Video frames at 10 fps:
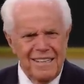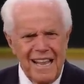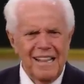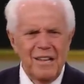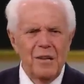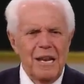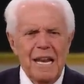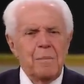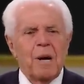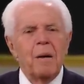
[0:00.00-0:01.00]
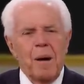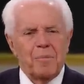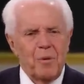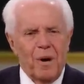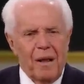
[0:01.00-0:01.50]
that didn't even come
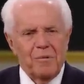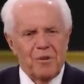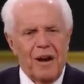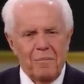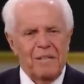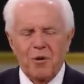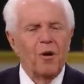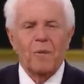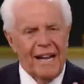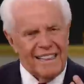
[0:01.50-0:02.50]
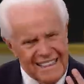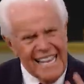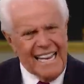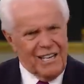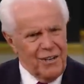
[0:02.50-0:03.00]
up to what I was trying, to. but it's the only way I could
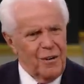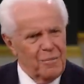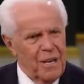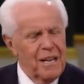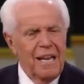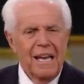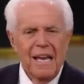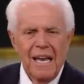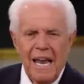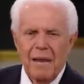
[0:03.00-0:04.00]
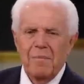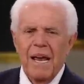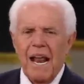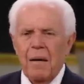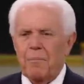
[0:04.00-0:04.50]
think, you know. And
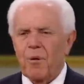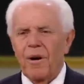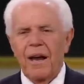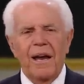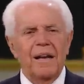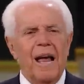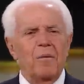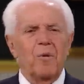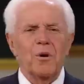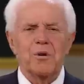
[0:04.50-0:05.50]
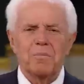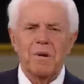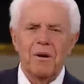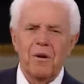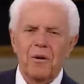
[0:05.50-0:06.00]
man, I prayed and I worshiped
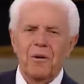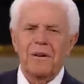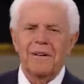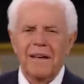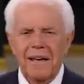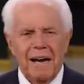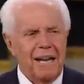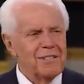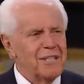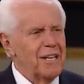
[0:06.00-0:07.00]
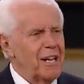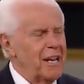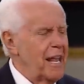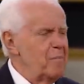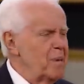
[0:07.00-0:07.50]
the Lord. And I stayed there,
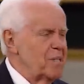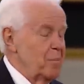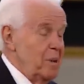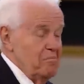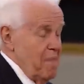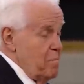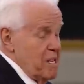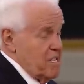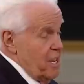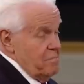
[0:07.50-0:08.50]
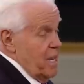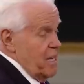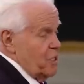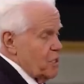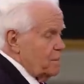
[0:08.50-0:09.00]
and it must have been maybe 10
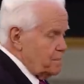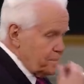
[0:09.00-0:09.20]
minutes.